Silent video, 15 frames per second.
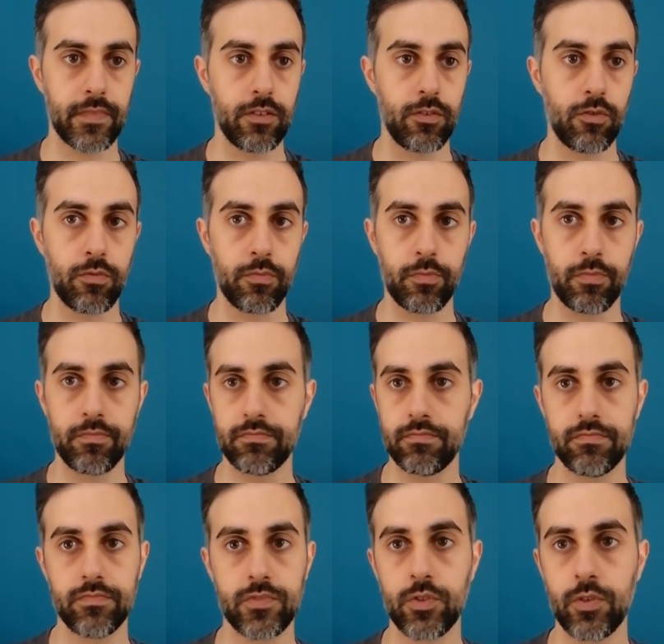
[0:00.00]
or
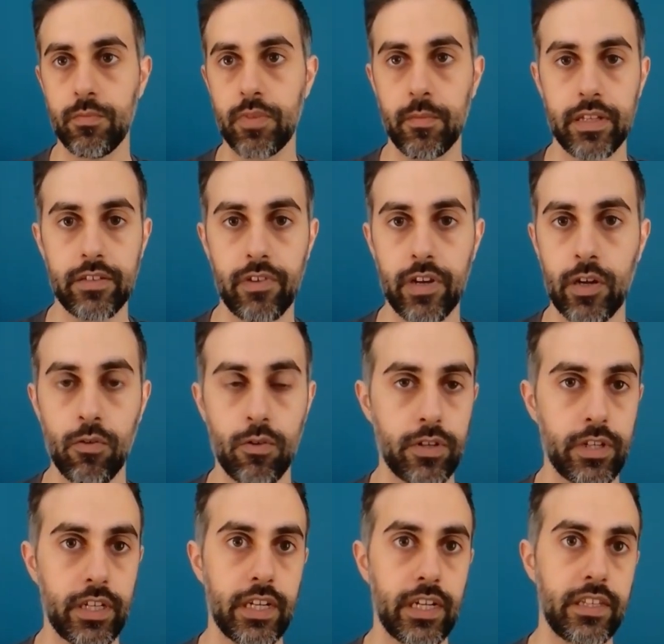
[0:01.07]
to implement
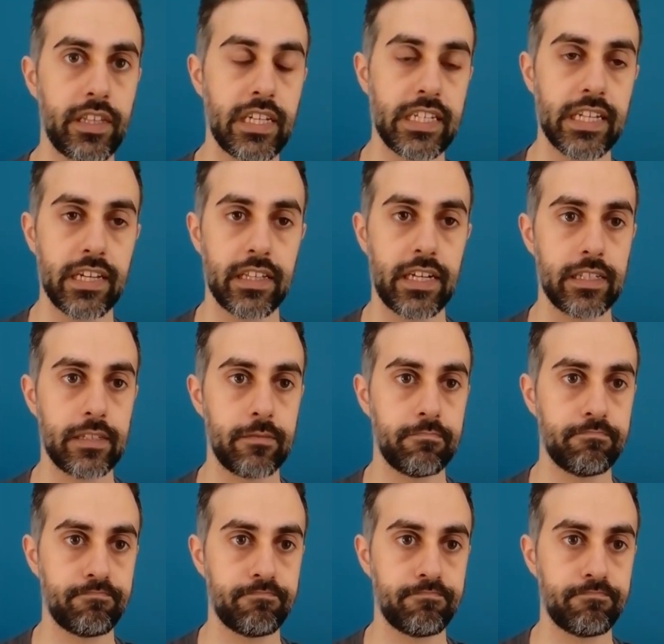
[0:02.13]
recording and things like that.